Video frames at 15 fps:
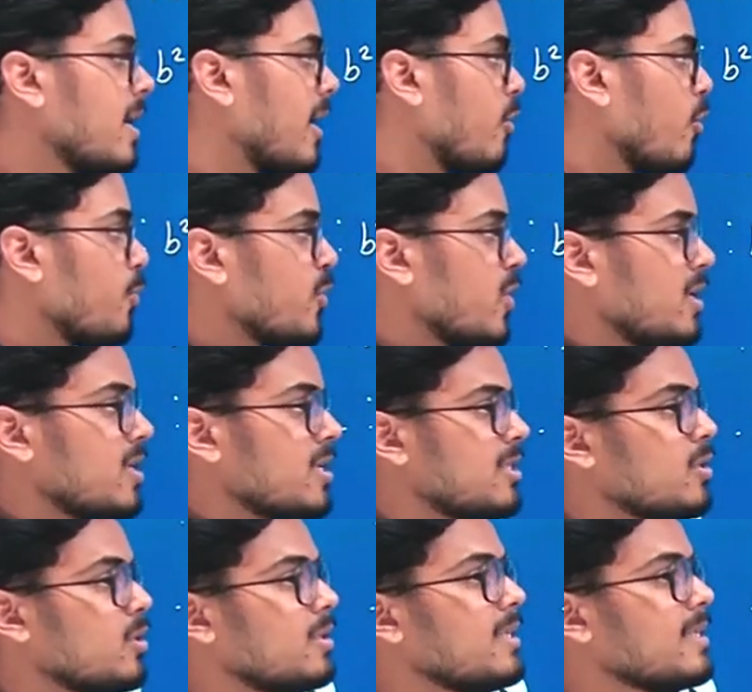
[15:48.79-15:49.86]
I hope you
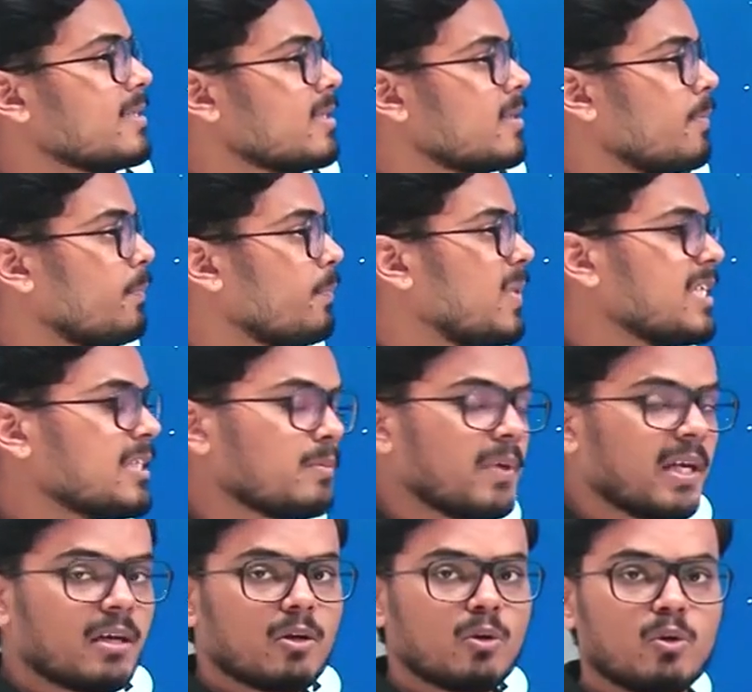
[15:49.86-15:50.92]
understood this. Please
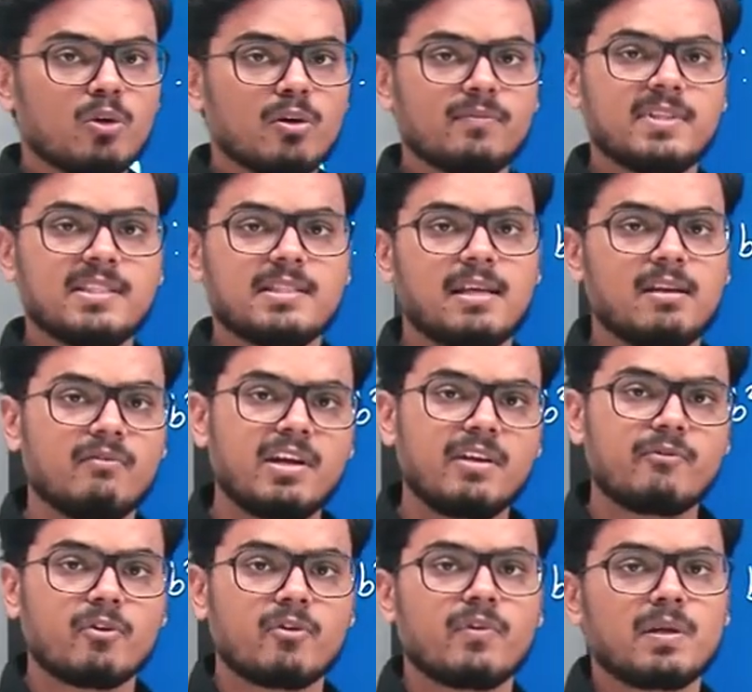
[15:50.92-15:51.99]
make a note of this. I'll
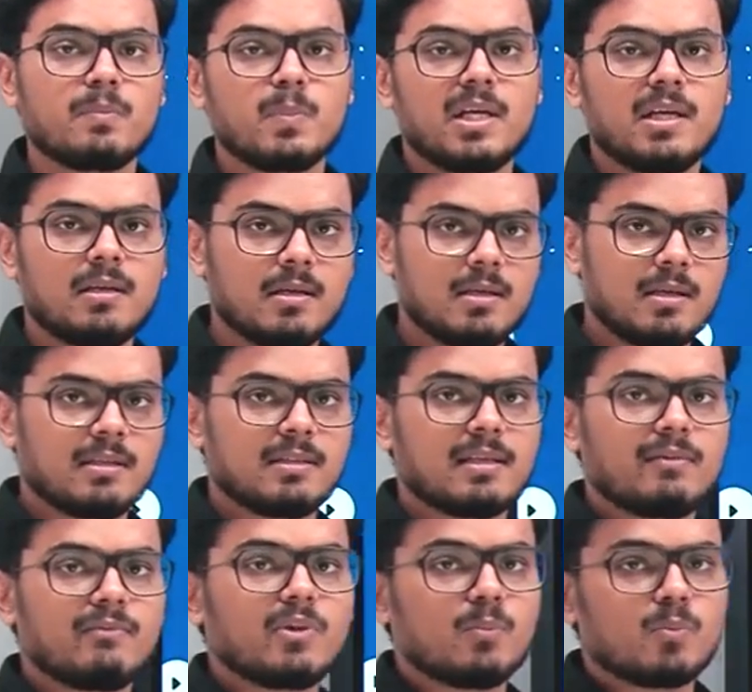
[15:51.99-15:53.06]
wait for 1 minute.
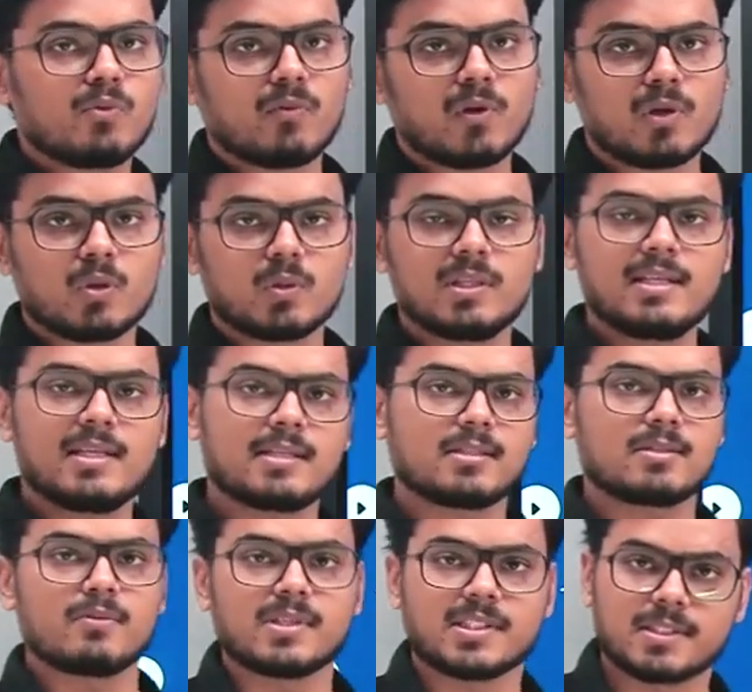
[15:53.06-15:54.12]
Then we'll move on to the
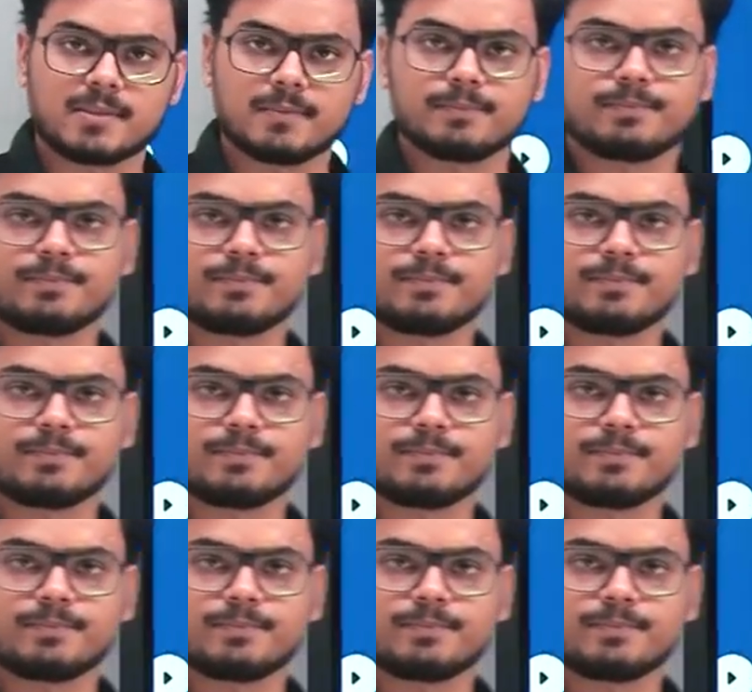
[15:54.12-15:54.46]
next question.